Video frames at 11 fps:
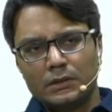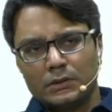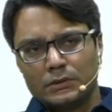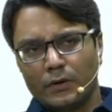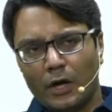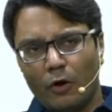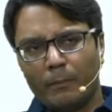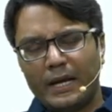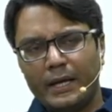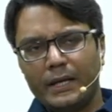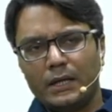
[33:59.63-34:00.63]
So now
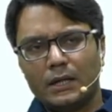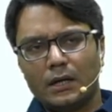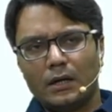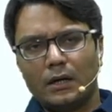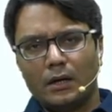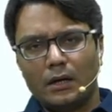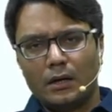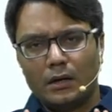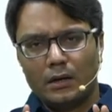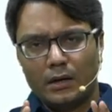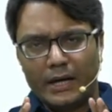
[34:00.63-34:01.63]
my
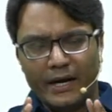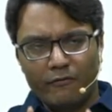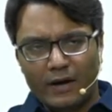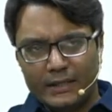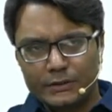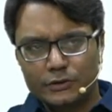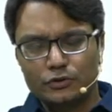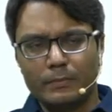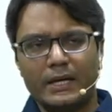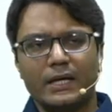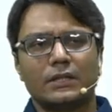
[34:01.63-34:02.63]
advice to medical